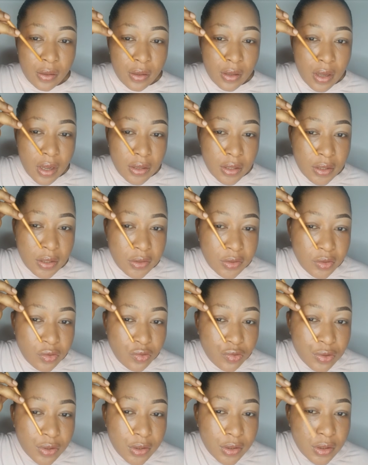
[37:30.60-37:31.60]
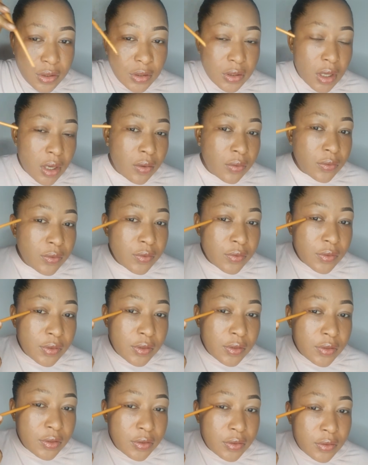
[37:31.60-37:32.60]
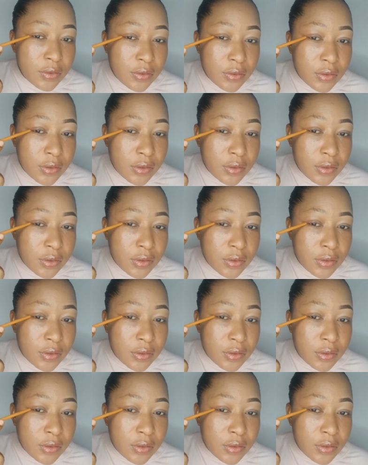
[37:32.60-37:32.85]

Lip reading: and then stretch it out to